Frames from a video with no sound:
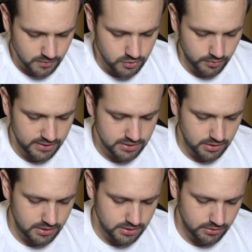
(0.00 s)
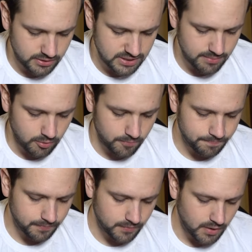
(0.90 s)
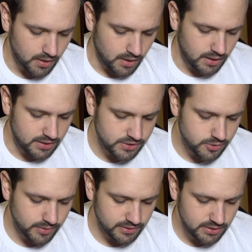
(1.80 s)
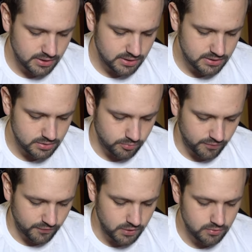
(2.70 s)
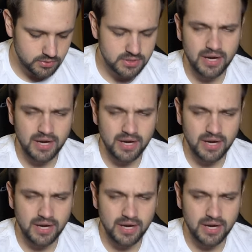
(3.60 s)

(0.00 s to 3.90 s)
So he's a good example. And he's doing these reviews.